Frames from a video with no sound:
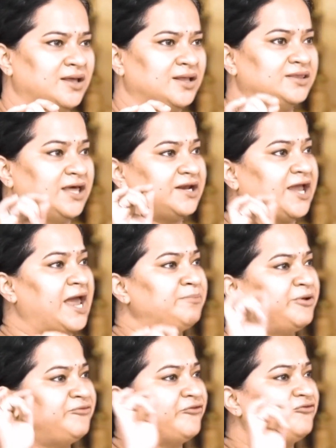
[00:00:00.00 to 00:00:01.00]
there can
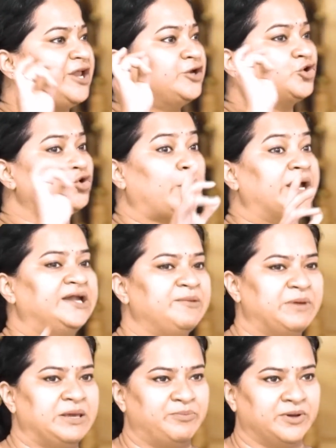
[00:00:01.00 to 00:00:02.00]
be 15 to 20
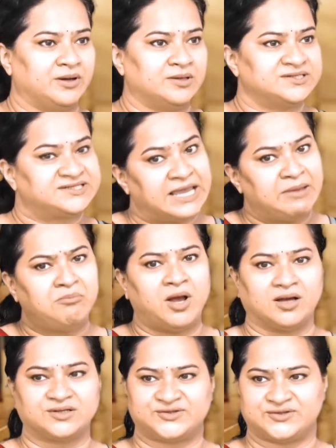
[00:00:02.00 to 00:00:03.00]
people, same
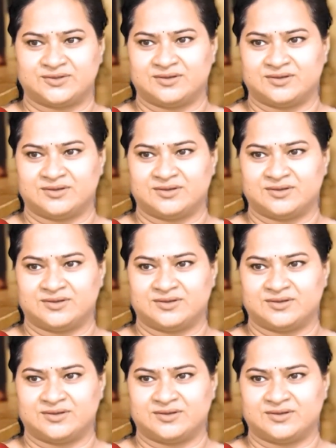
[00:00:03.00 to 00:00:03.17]
marks.